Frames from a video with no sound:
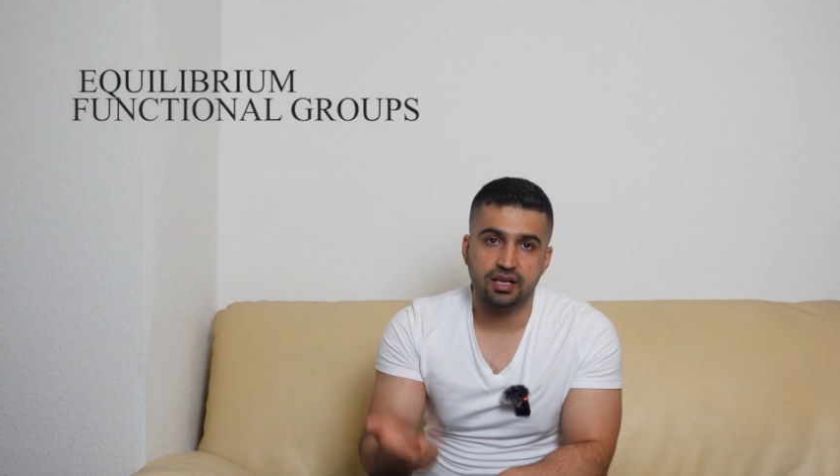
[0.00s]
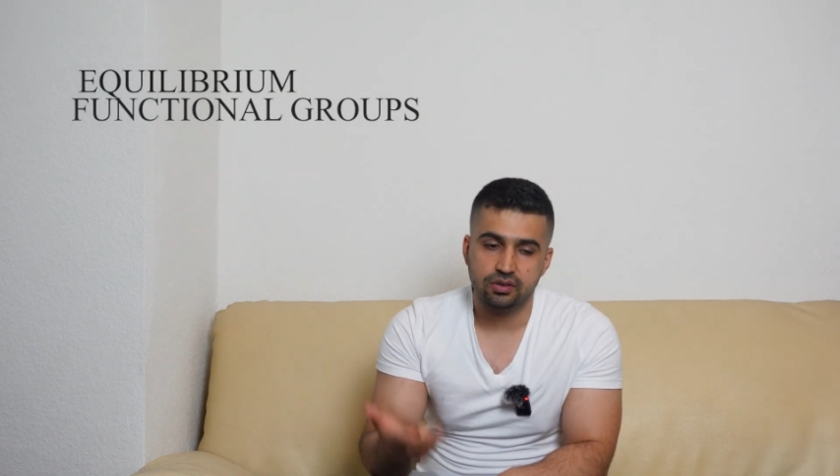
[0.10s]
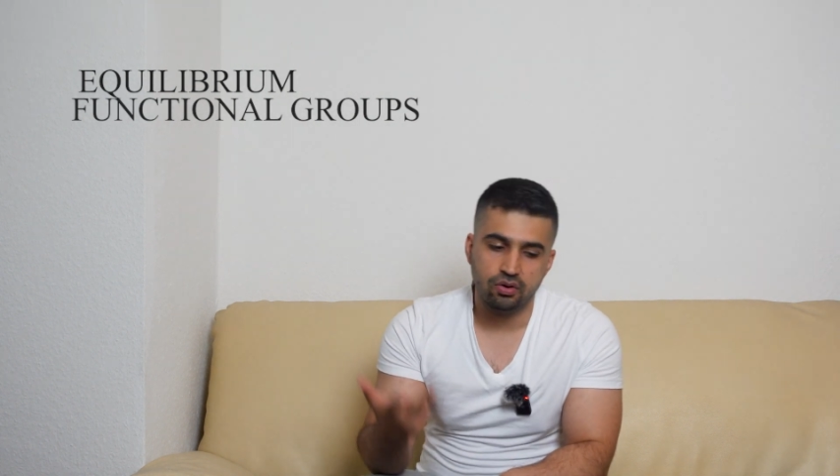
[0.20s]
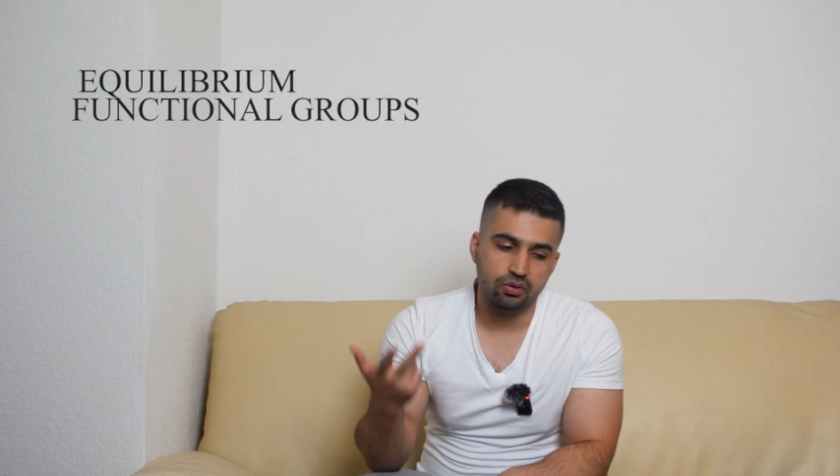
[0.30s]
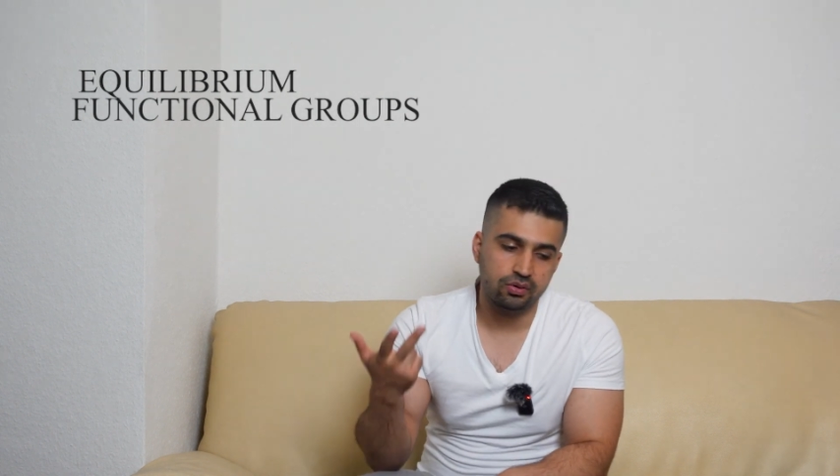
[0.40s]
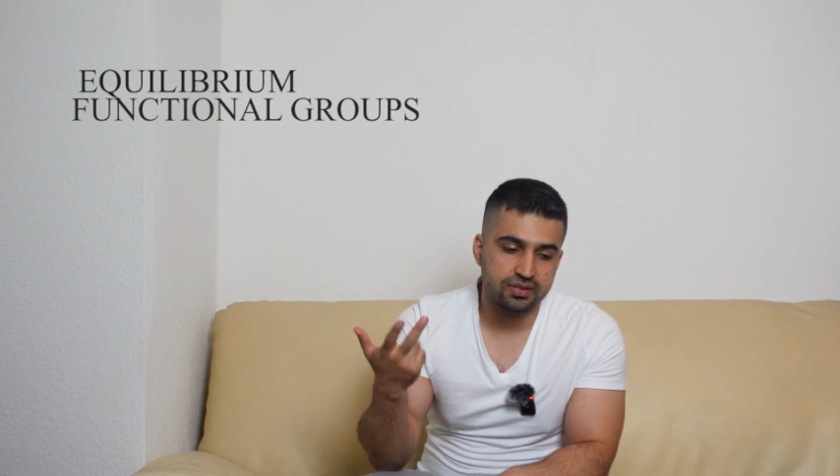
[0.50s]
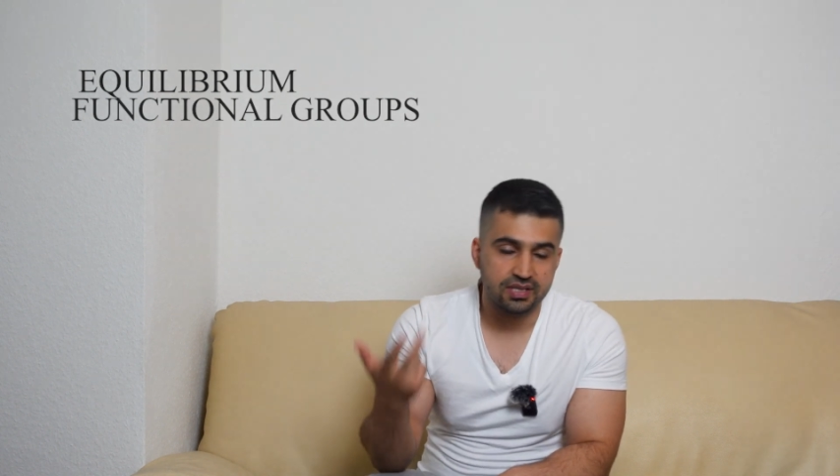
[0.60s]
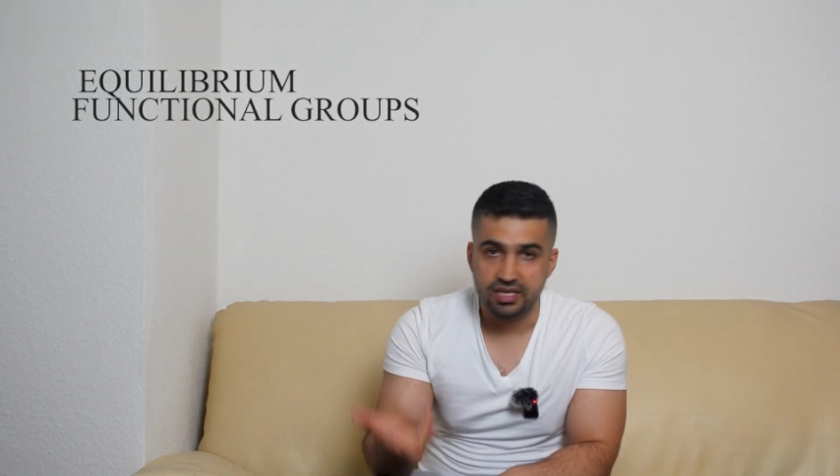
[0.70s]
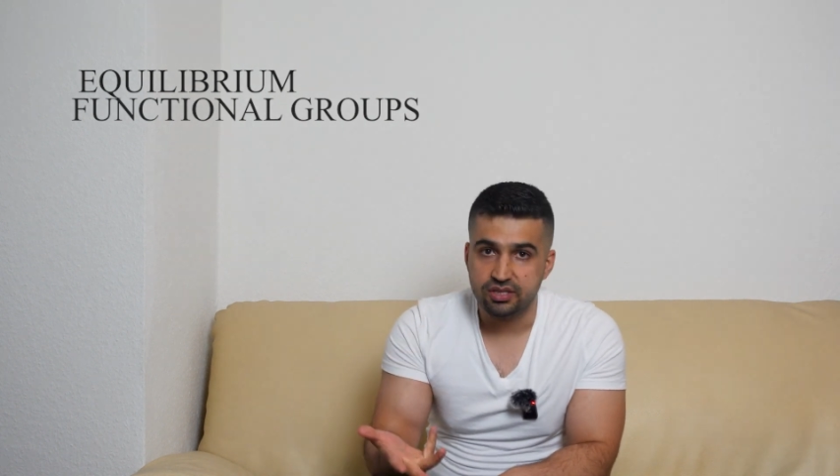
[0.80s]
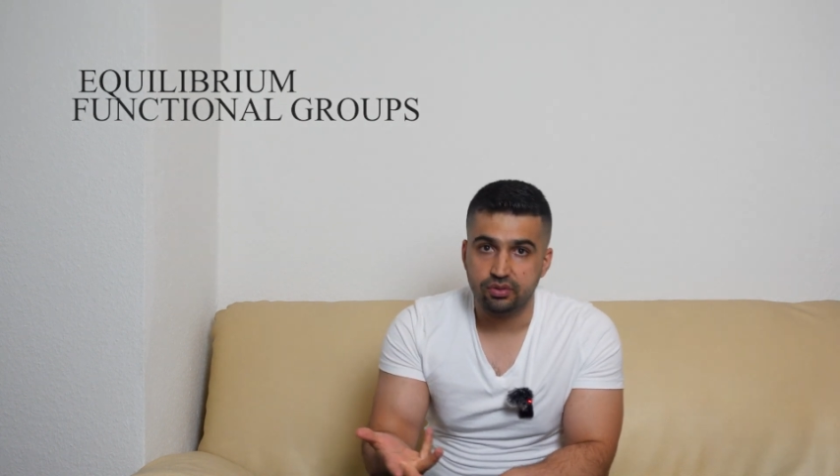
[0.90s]
alcohols,
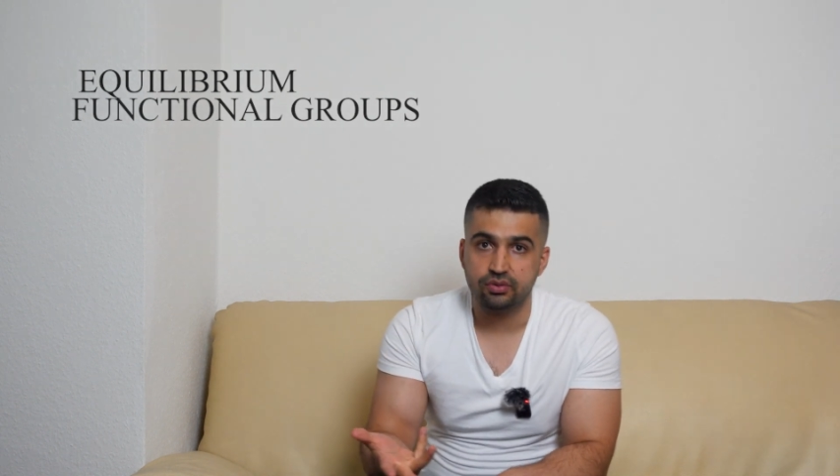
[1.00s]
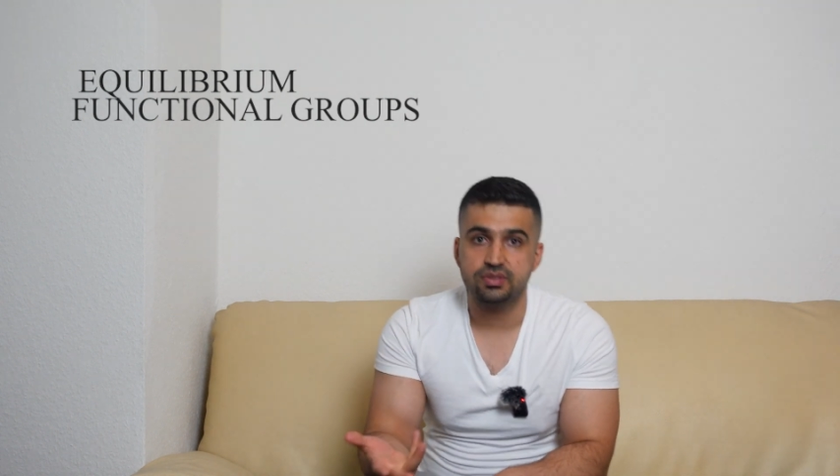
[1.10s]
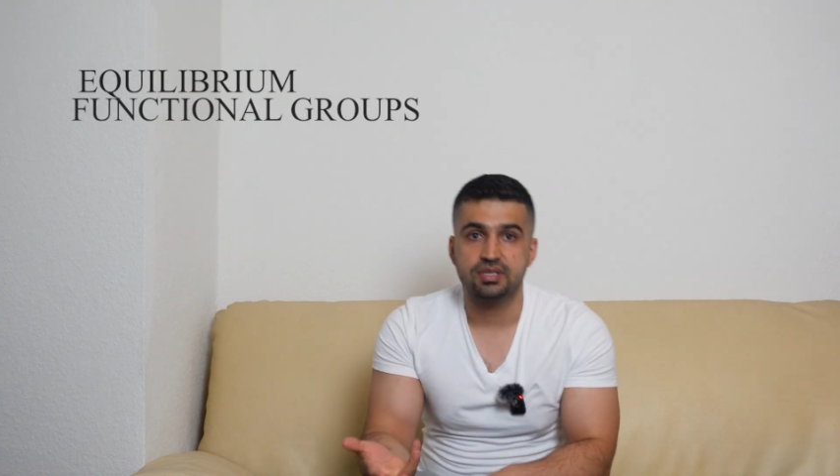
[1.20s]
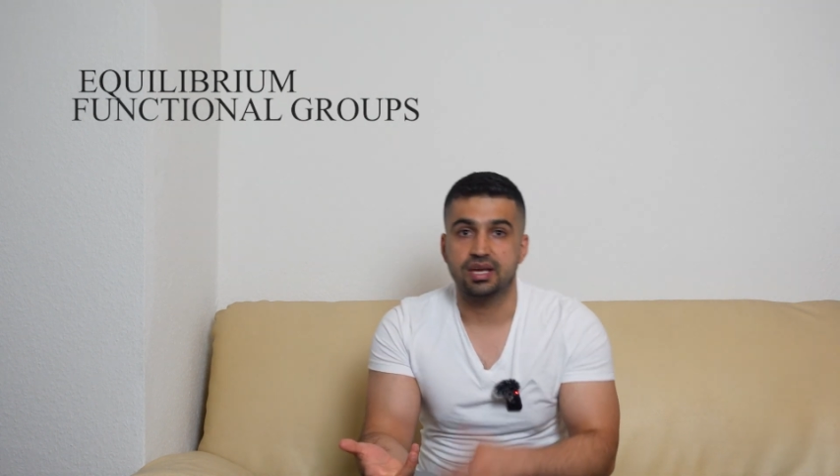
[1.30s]
ketones,